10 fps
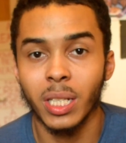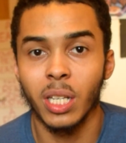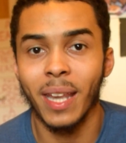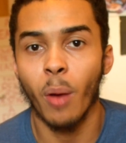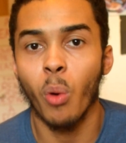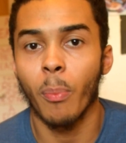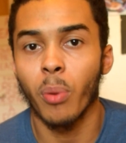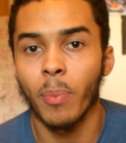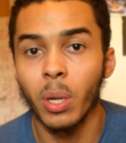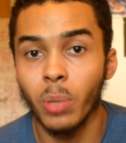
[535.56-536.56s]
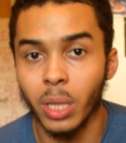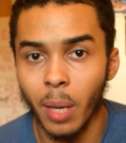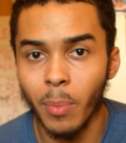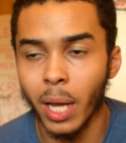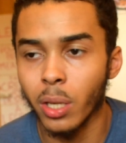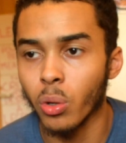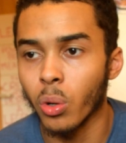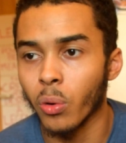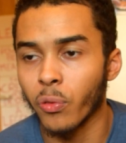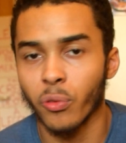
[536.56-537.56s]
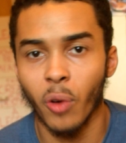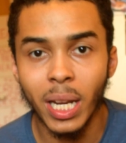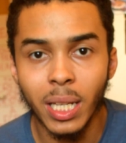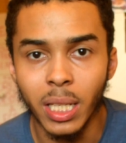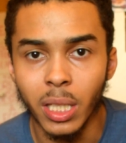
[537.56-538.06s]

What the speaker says: network properly with them and you're friendly,